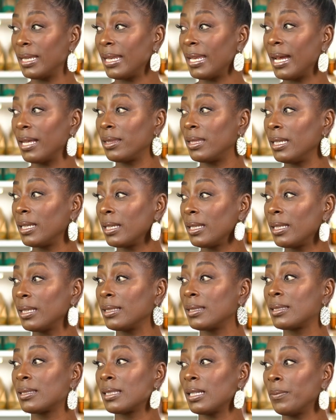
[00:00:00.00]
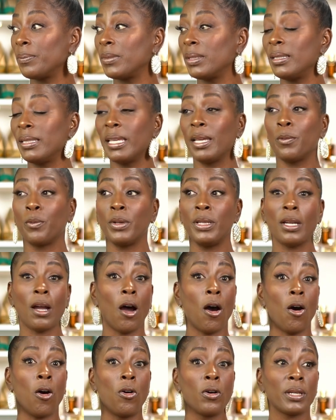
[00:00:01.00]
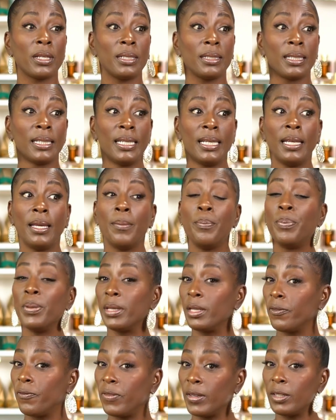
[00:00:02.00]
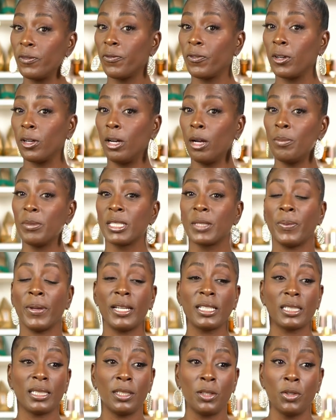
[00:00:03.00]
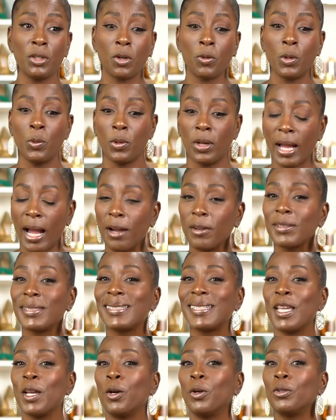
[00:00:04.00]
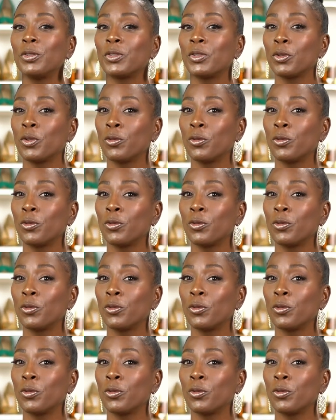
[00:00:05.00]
And I think it is something that we all could benefit from, especially, you know, we want our cells to